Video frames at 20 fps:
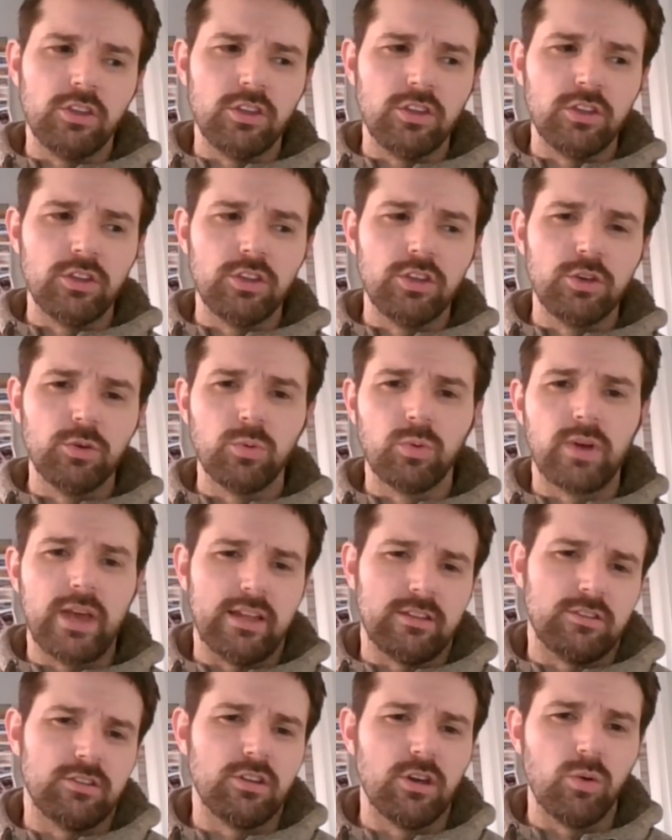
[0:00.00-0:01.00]
you will
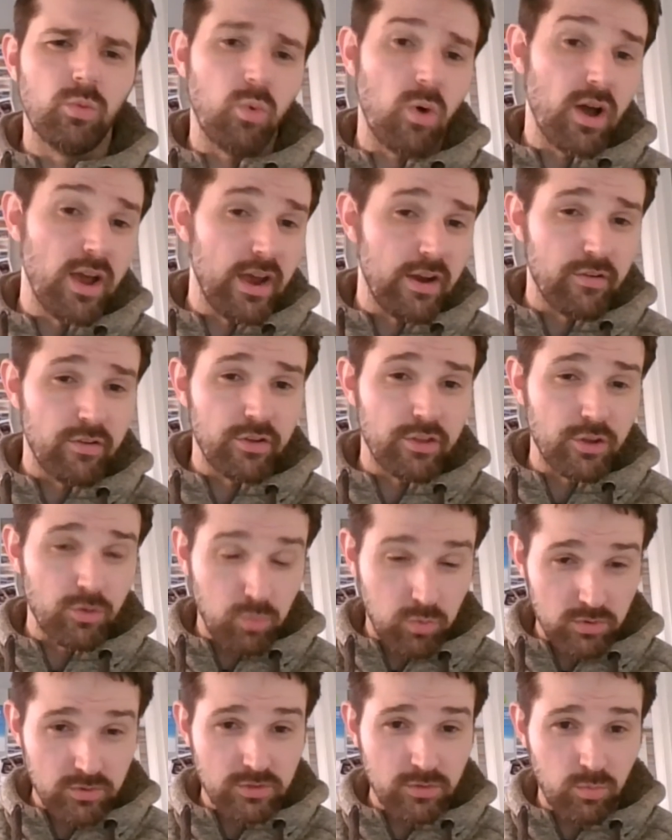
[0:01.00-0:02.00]
get to know what area you
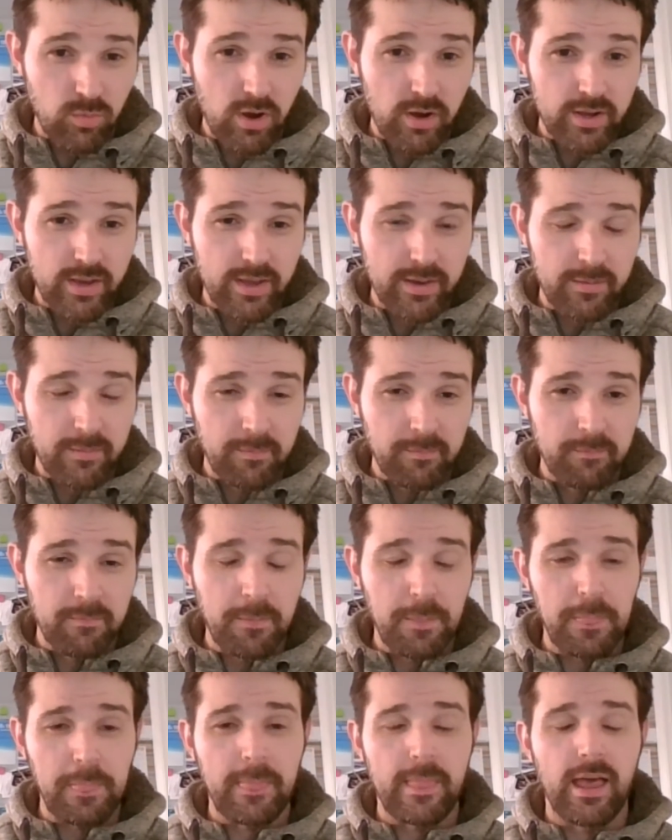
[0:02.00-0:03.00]
want to work in.
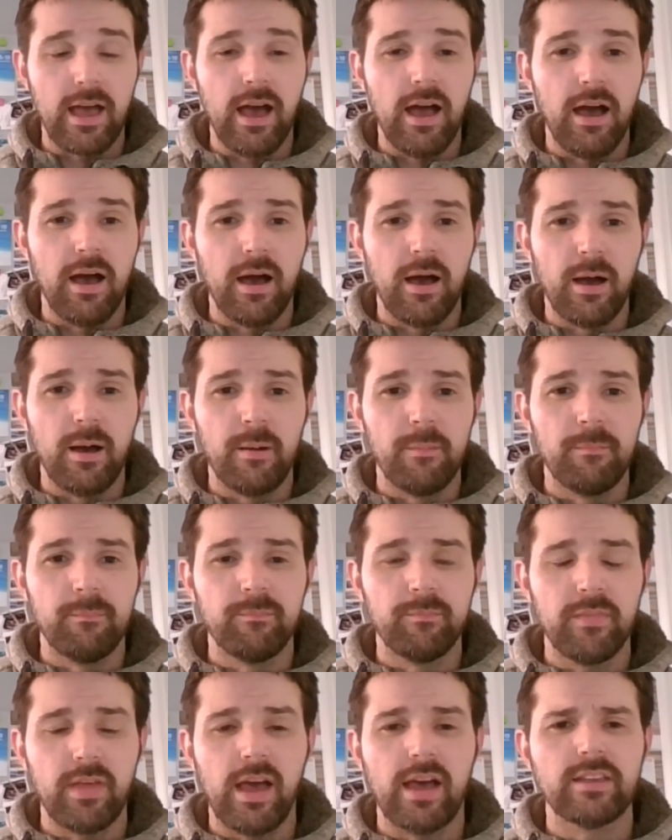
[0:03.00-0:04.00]

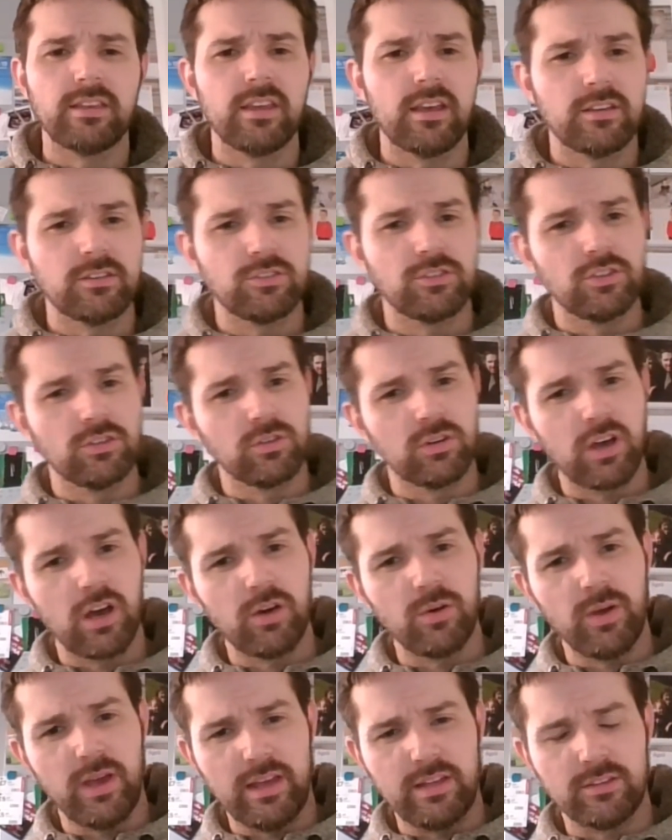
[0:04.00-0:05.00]
And yes, you'll
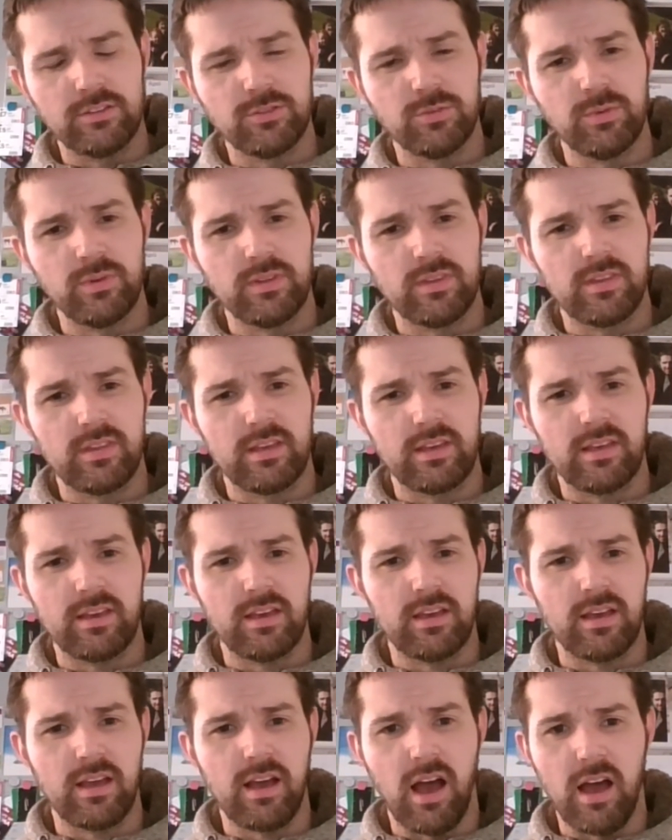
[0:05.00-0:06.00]
go into it
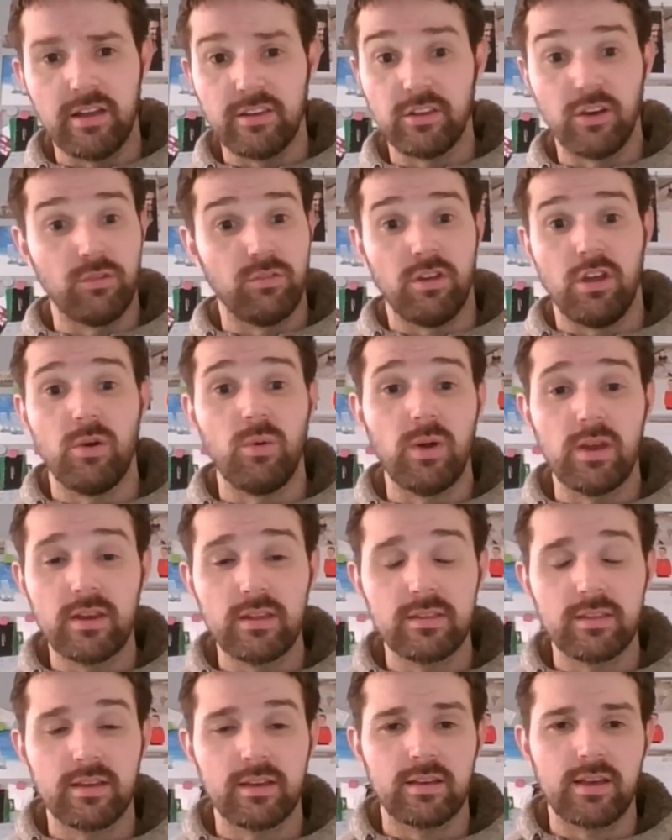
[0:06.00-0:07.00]
thinking, I don't know
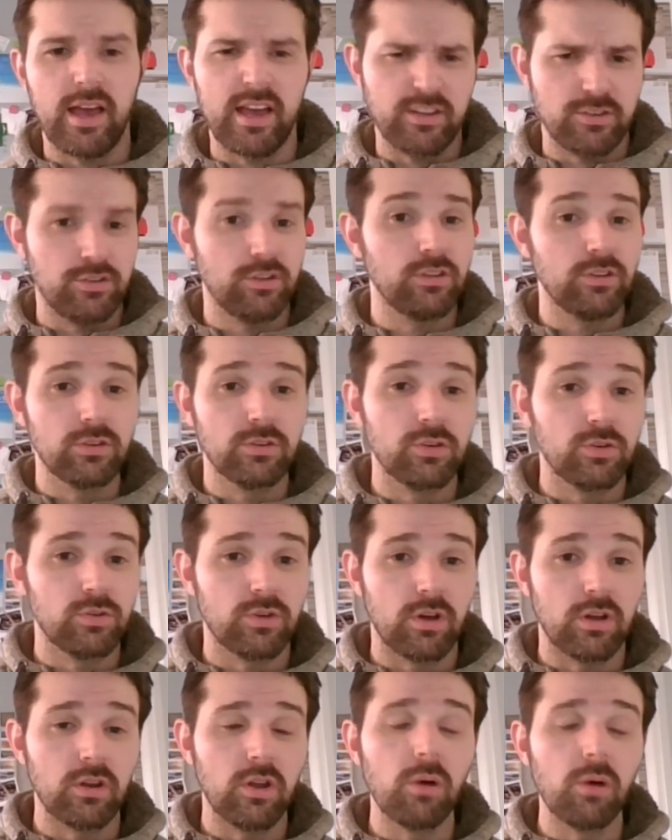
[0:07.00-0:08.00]
anything. Actually, you do
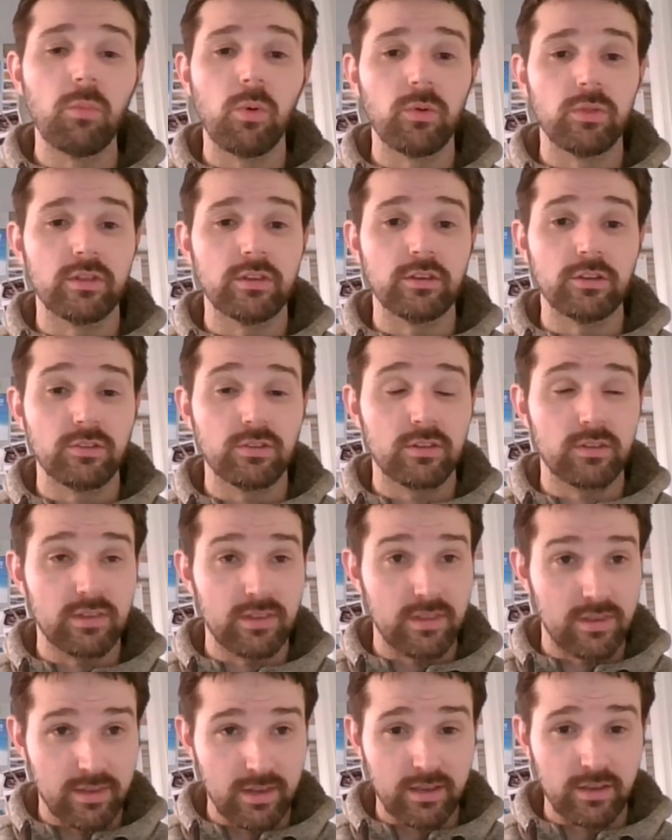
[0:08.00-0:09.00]
know a lot more than you
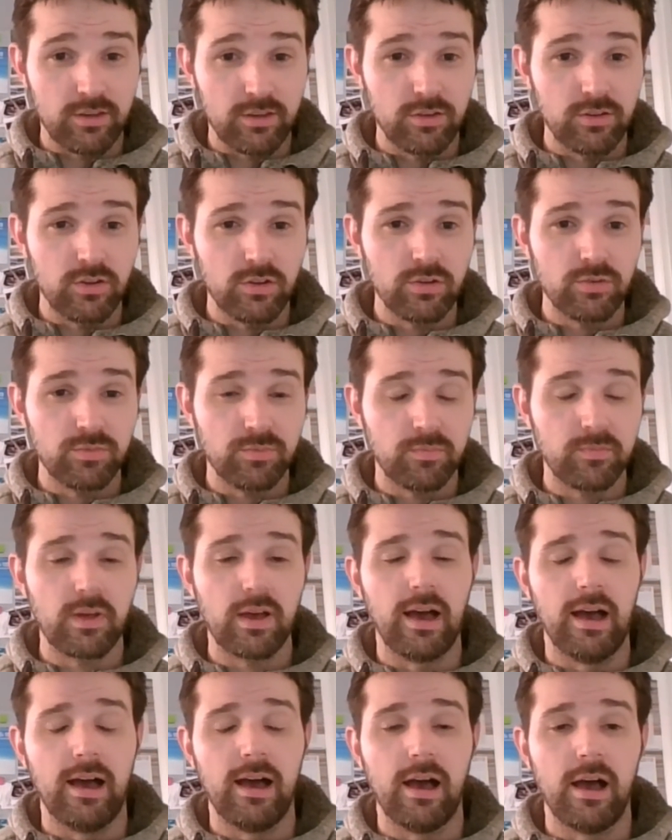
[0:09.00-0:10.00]
think you do.
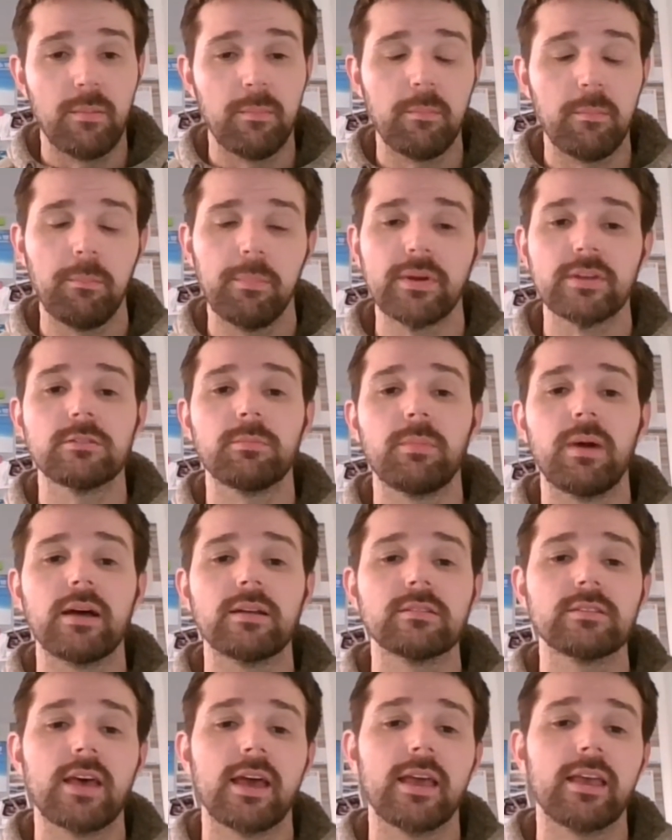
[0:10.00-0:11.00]
But it's
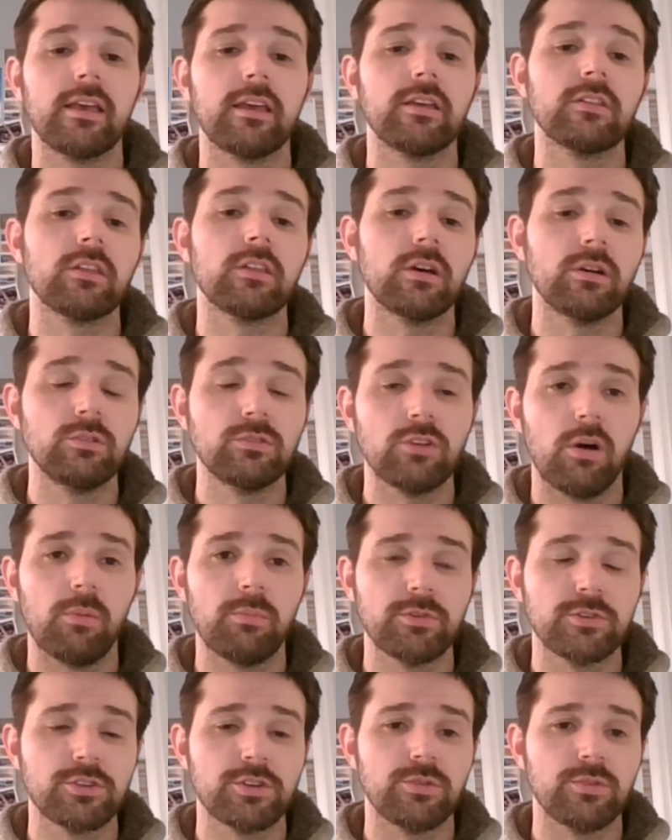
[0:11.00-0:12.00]
about taking those
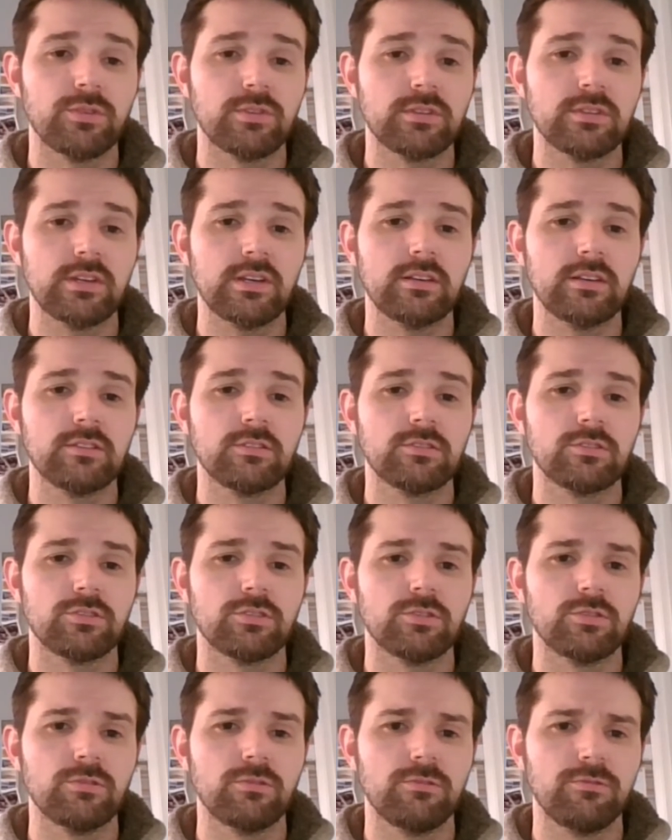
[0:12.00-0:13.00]
opportunities
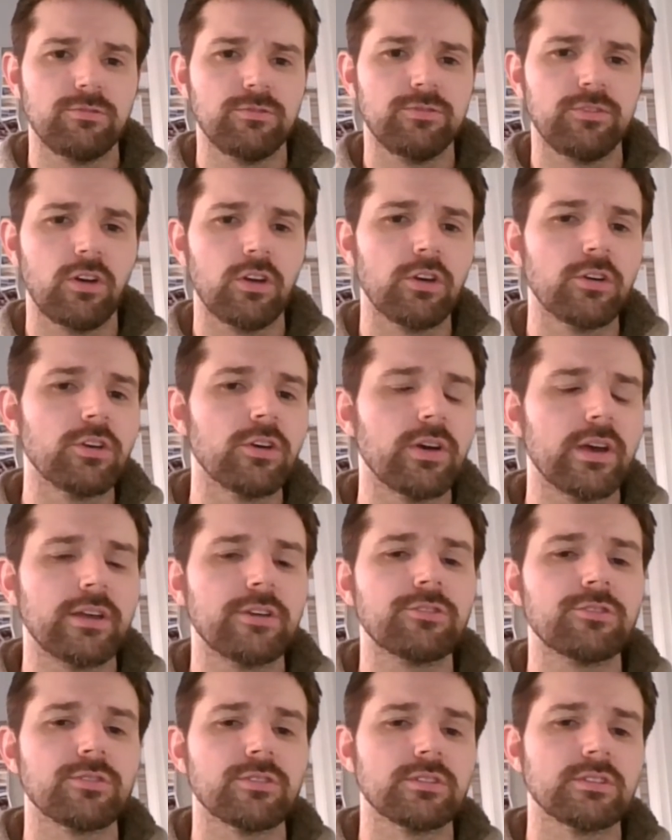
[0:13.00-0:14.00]
to follow your
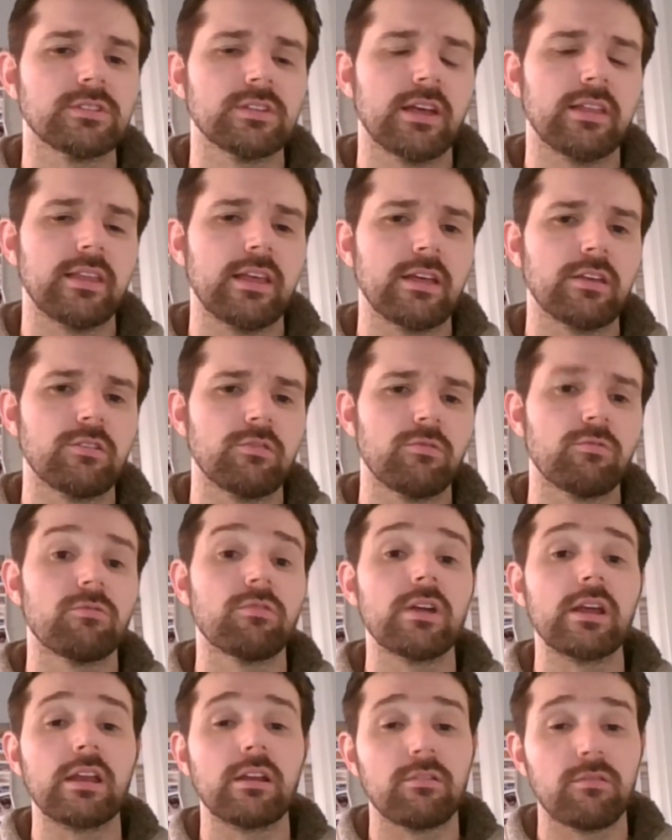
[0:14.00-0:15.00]
interests and then
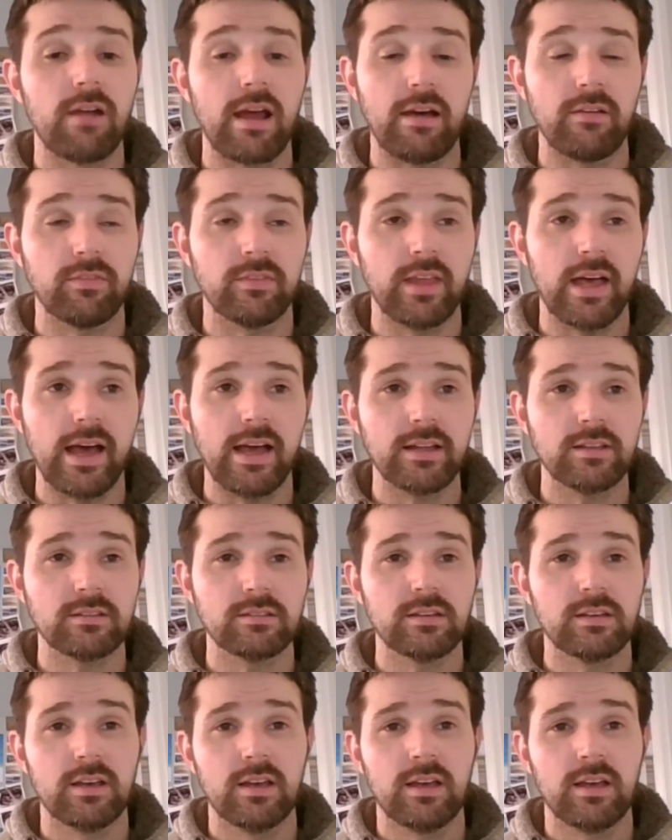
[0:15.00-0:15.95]
read around that.